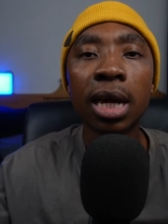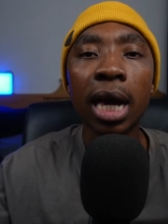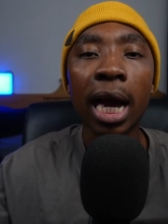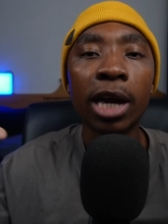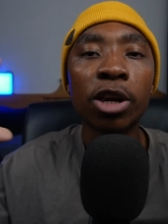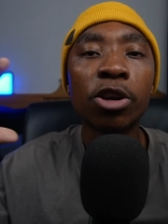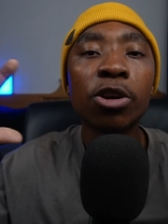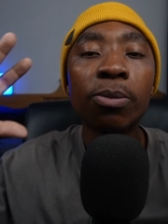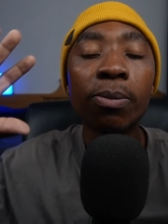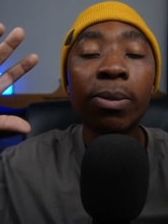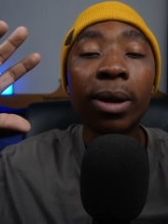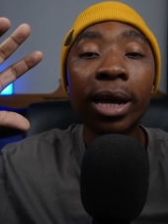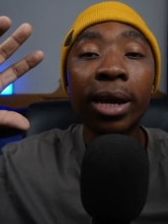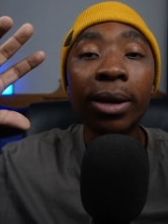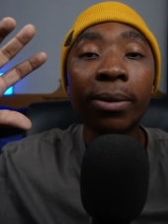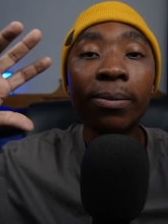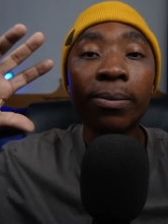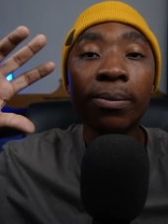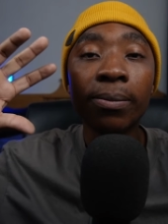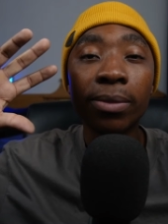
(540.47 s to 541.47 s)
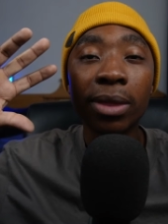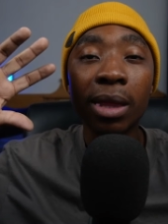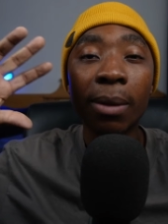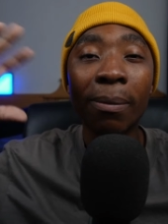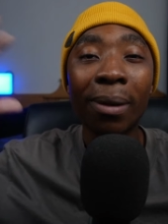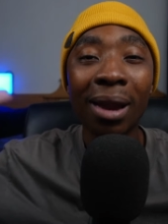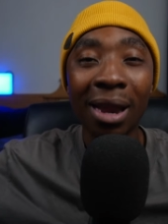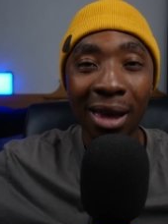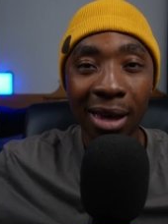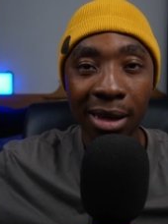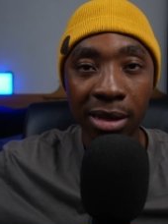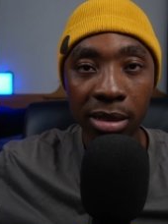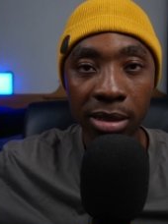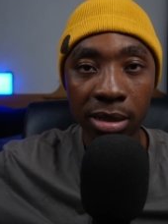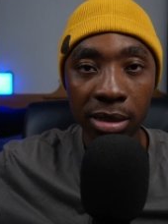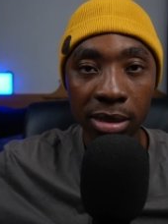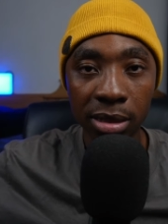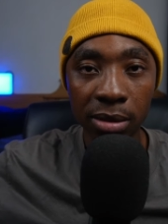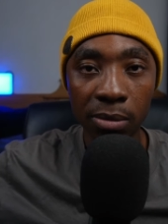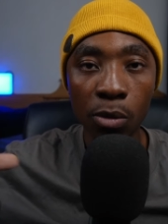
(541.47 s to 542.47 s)
I don't blame the
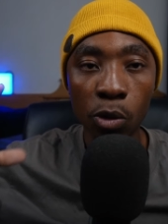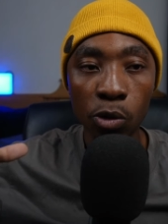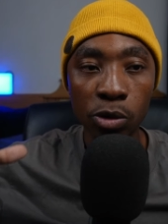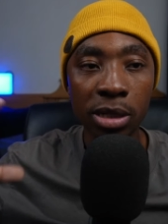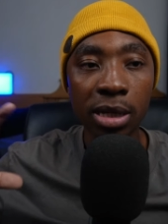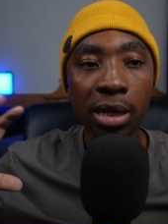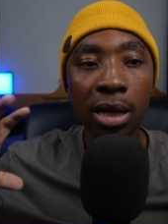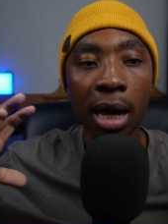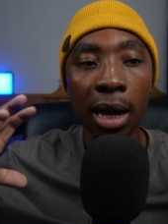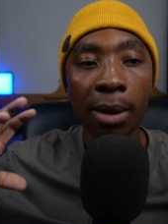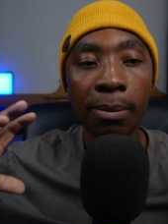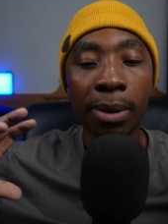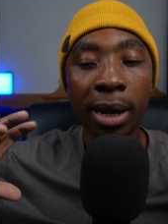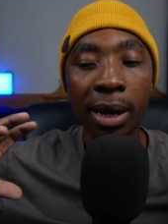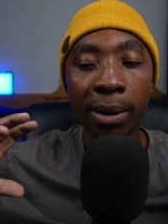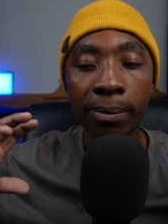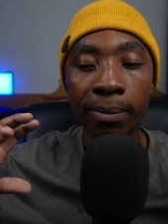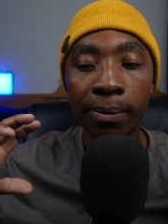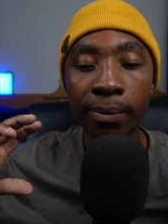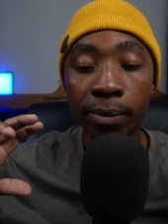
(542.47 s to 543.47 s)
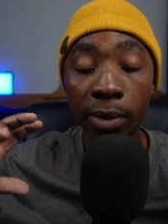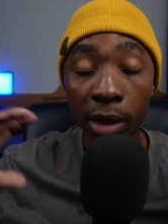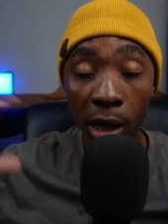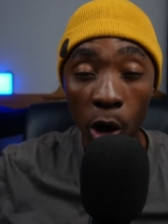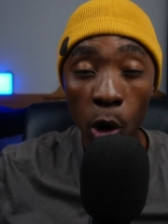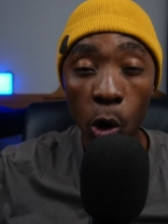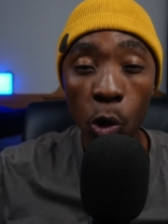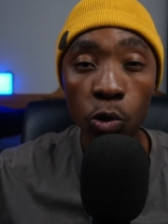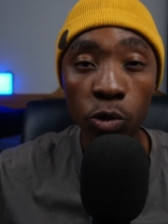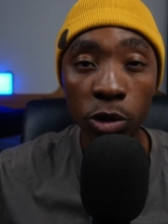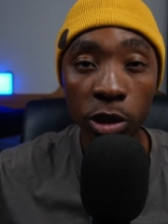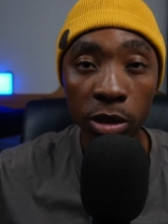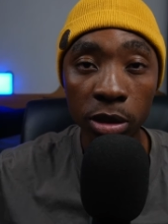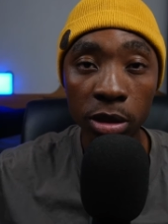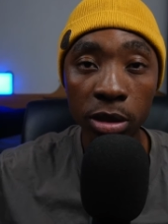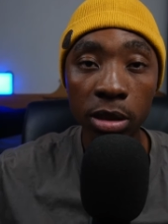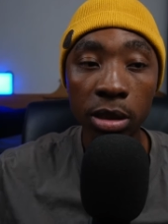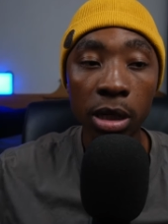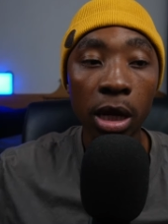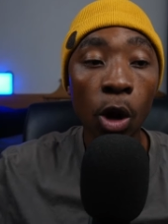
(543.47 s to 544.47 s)
players. Mostly, I blame the coach.
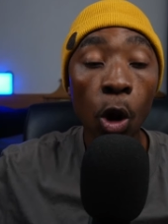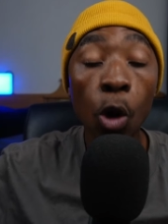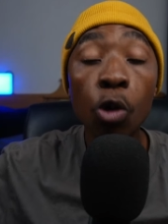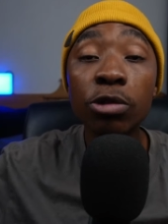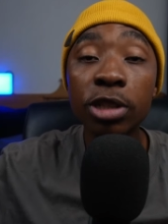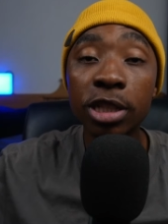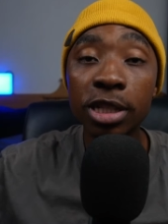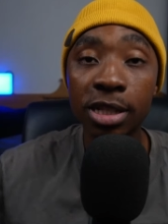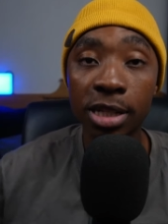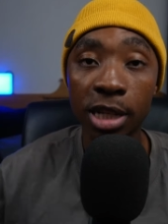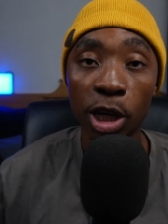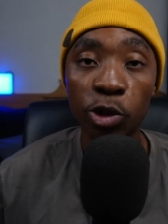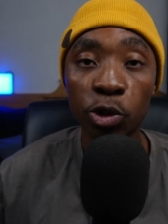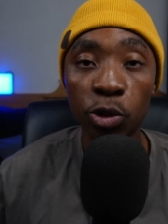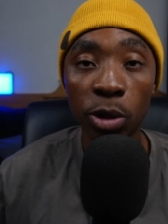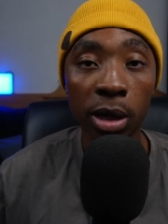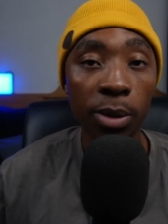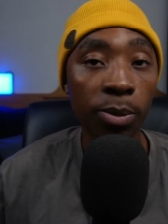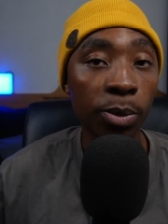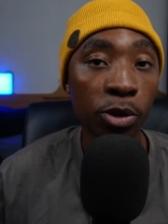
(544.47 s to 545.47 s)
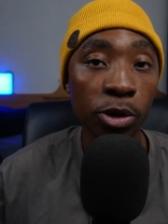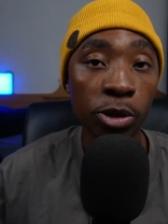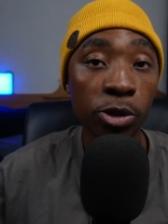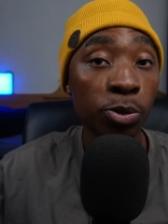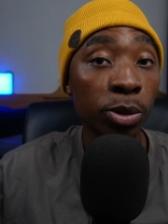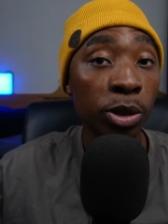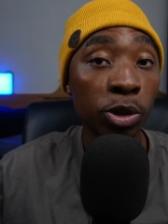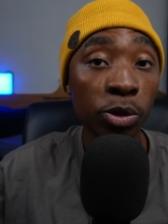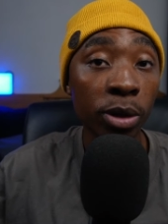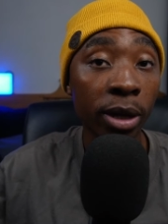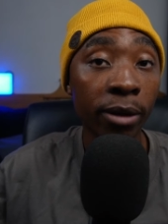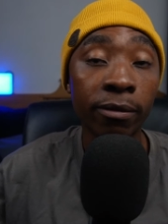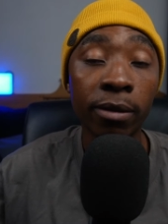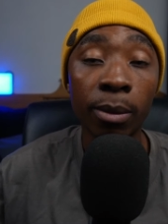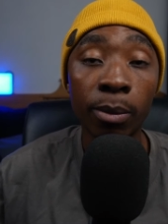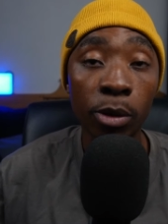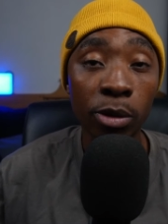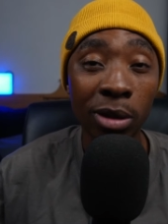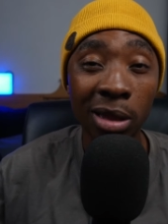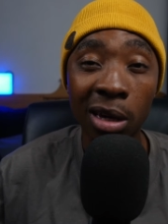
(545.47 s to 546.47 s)
The coaches, actually, because we do have
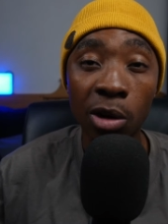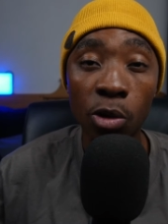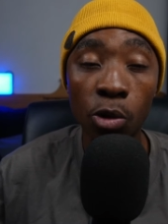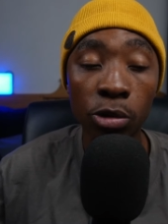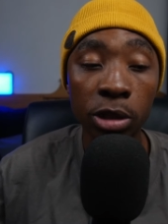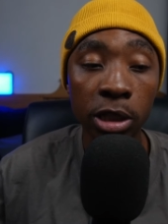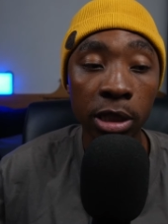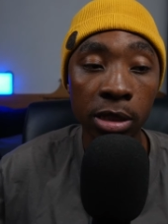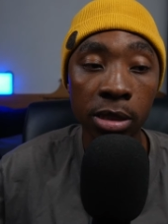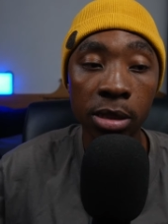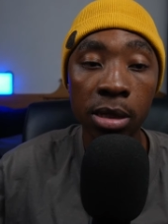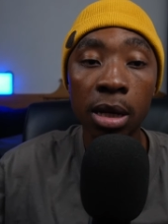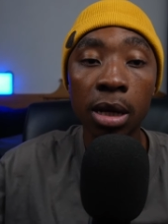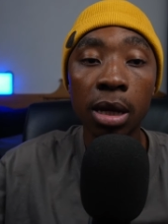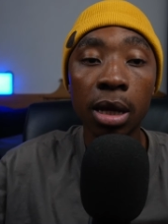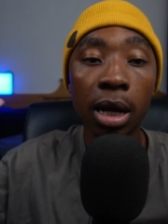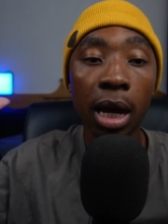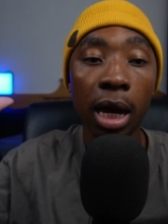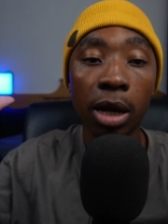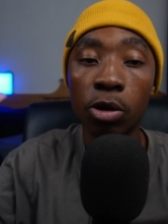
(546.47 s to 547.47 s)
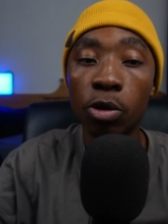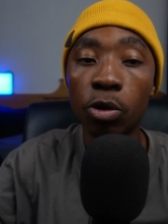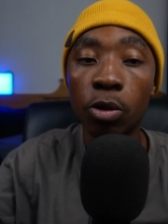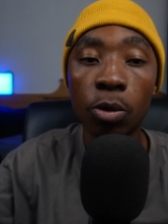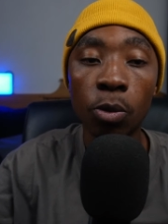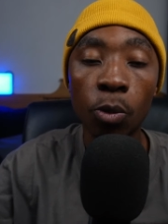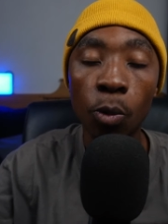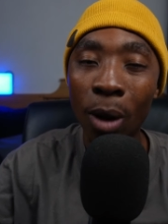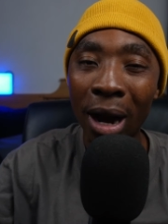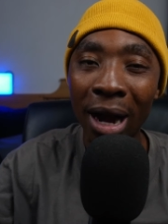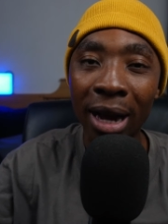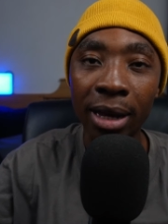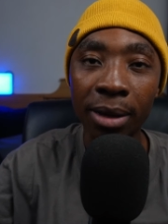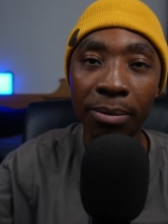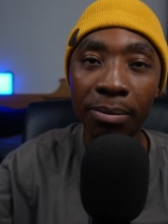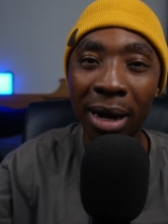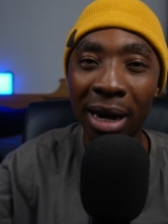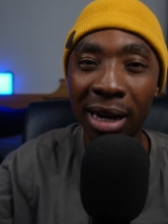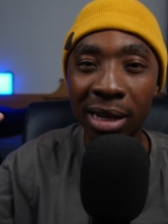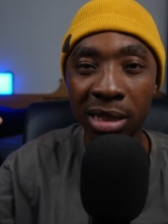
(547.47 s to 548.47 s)
about 3 coaches. I don't know why
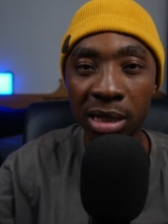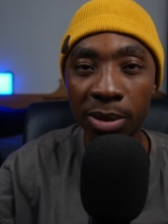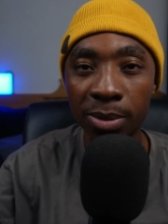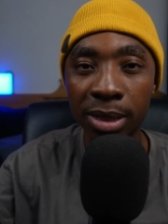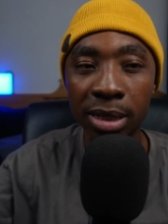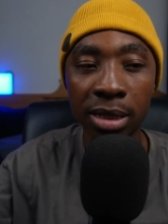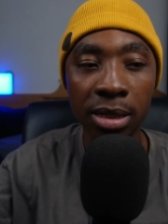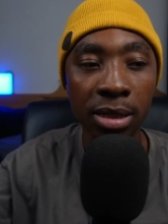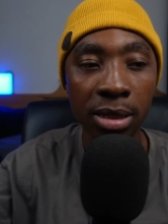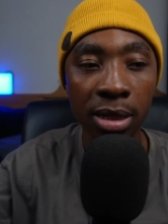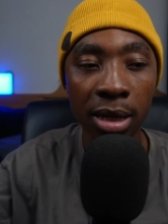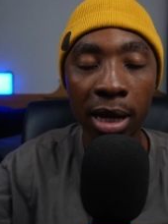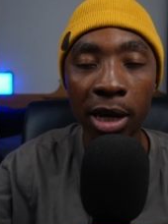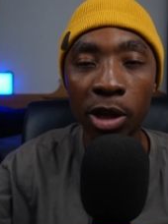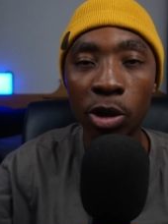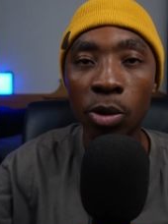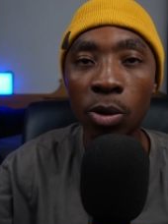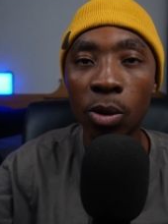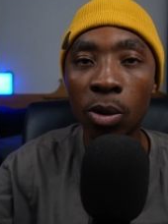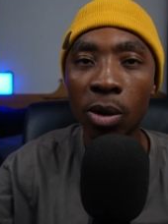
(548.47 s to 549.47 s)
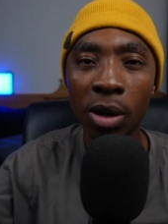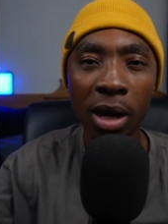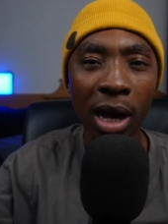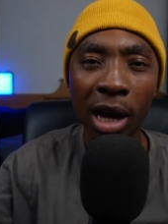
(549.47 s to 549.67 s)
Bangai Sevenzisi Lento.